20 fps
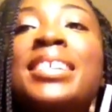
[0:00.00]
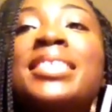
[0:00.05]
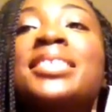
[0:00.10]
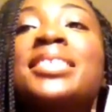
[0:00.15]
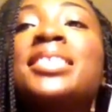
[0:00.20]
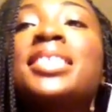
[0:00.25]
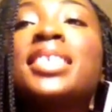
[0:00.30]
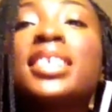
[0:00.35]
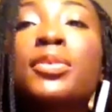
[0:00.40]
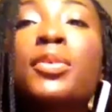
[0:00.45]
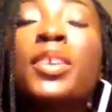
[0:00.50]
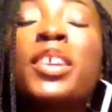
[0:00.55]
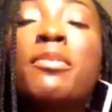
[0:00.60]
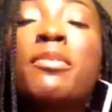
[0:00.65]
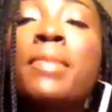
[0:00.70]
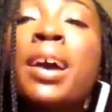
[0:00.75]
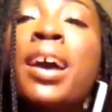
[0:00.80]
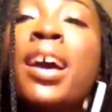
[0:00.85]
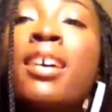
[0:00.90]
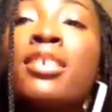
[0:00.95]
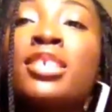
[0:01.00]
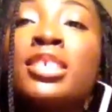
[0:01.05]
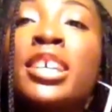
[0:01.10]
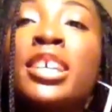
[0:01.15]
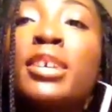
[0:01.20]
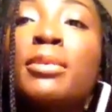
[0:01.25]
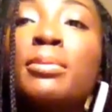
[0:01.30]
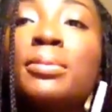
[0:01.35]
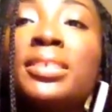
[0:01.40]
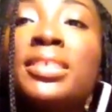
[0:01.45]
took one of my house
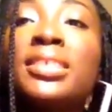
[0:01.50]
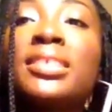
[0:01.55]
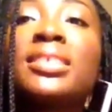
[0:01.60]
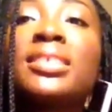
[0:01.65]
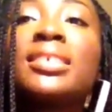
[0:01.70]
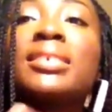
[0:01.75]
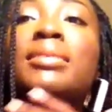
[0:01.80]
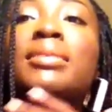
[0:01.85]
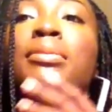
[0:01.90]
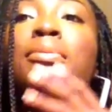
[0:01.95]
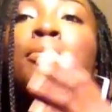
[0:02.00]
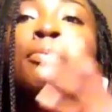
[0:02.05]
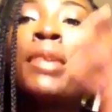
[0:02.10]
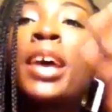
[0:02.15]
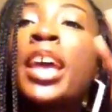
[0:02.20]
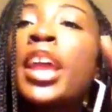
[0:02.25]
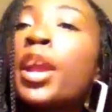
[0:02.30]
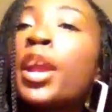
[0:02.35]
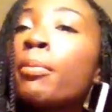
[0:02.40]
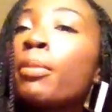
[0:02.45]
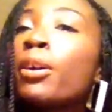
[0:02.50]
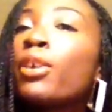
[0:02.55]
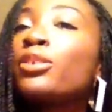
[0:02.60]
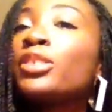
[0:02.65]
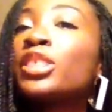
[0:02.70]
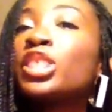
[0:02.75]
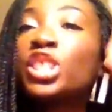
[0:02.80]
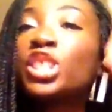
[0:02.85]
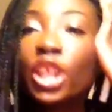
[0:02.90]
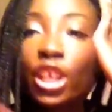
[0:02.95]
help's hair bows
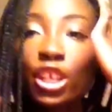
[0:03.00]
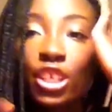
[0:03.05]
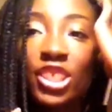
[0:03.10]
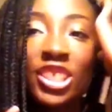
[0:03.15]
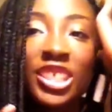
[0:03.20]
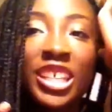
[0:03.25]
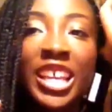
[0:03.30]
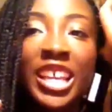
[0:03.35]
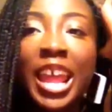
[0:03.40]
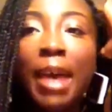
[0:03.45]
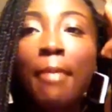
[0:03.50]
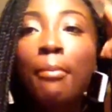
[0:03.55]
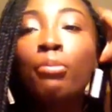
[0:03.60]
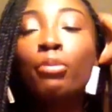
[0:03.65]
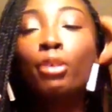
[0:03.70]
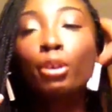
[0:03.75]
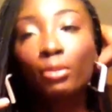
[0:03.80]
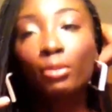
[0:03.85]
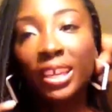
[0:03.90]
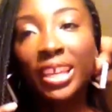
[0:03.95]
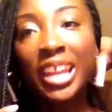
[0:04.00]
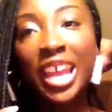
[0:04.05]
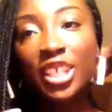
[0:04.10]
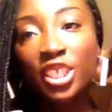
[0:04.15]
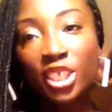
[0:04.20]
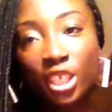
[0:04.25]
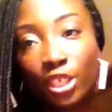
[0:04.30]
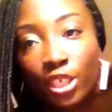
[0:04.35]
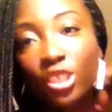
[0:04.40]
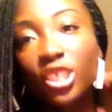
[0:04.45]
to church, and I broke it at
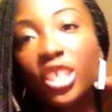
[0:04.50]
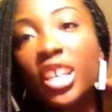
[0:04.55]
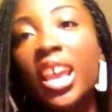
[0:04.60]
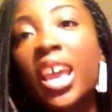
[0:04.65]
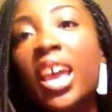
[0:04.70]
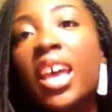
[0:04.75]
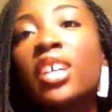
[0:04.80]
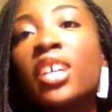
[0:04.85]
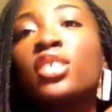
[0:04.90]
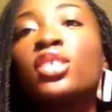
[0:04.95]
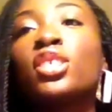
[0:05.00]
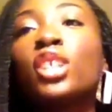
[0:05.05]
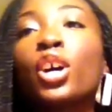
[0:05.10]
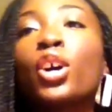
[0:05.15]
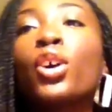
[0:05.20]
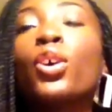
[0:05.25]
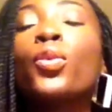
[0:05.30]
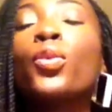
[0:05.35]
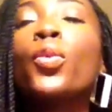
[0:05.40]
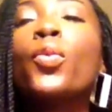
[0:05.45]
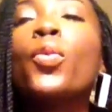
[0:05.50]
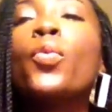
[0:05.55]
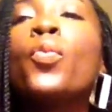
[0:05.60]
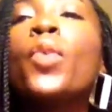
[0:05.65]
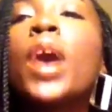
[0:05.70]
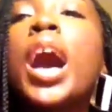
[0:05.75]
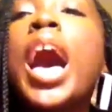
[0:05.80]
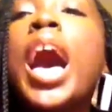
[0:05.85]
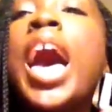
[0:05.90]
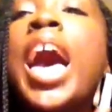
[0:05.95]
church. So
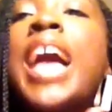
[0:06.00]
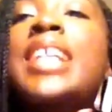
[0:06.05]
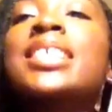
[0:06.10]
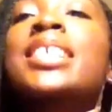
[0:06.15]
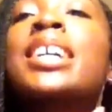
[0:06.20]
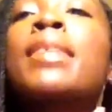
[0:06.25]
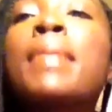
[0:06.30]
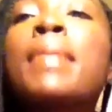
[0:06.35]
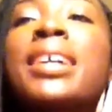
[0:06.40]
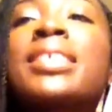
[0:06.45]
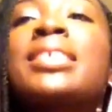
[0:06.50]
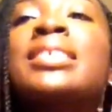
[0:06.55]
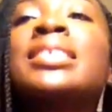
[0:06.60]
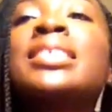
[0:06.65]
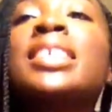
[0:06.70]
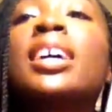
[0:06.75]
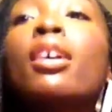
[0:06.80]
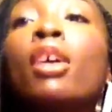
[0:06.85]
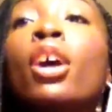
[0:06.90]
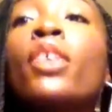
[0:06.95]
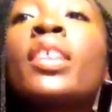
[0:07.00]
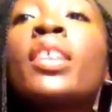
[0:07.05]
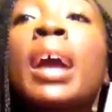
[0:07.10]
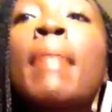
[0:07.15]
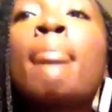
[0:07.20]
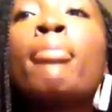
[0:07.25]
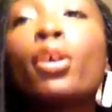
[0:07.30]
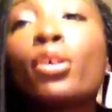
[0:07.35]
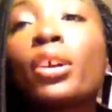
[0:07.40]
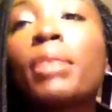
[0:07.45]
I had to come back and tell her that I
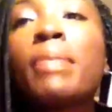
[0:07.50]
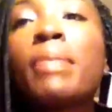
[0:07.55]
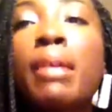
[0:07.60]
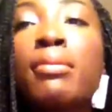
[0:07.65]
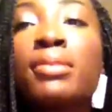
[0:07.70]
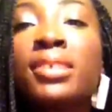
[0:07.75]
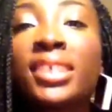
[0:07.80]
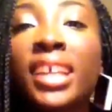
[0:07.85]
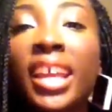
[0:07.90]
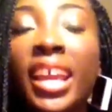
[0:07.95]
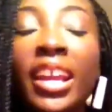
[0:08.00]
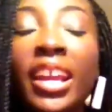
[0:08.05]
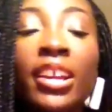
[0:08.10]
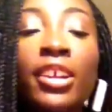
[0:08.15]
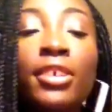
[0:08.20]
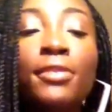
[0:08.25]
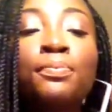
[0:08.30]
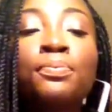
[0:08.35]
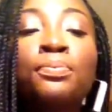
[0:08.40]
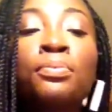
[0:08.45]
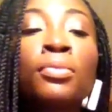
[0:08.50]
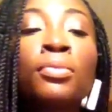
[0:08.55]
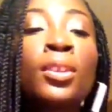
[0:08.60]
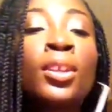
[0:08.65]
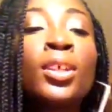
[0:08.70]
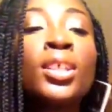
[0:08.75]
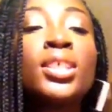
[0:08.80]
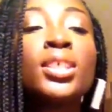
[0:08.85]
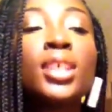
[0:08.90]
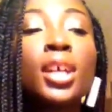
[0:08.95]
broke it, but I was scared.
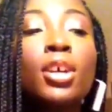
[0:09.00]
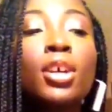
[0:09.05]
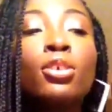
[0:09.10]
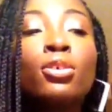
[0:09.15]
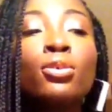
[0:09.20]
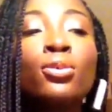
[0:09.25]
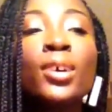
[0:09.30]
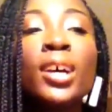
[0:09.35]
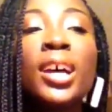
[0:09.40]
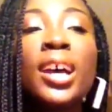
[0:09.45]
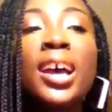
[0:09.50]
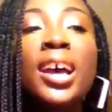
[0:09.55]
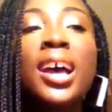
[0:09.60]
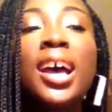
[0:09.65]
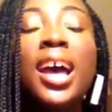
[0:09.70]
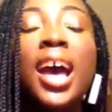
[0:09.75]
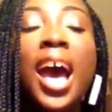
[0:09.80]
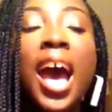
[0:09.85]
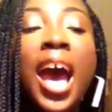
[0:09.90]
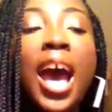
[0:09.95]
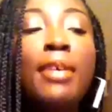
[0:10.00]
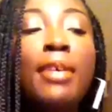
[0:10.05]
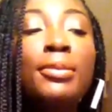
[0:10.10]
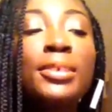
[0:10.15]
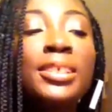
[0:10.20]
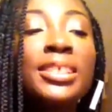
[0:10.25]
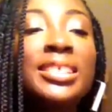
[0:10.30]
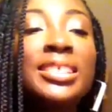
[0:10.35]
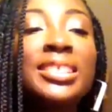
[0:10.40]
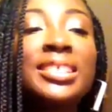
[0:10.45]
So I
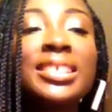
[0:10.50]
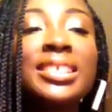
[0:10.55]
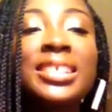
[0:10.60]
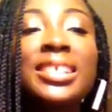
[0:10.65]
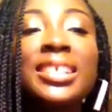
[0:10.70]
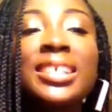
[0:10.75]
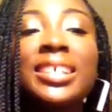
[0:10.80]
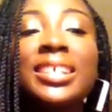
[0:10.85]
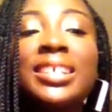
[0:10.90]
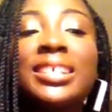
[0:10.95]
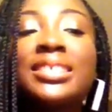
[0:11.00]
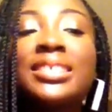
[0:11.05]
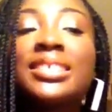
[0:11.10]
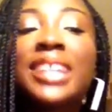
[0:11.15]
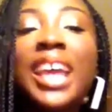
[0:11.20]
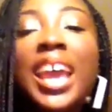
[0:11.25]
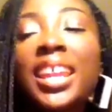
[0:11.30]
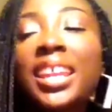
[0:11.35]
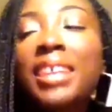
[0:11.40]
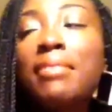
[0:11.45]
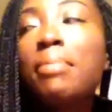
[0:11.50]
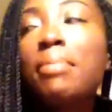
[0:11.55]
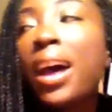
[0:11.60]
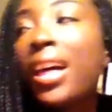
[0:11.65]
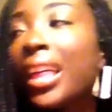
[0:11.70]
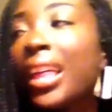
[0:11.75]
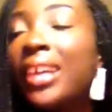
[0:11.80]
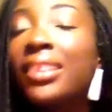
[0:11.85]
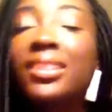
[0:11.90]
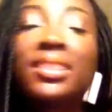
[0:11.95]
was standing
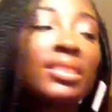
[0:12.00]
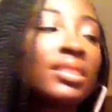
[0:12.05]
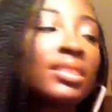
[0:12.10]
by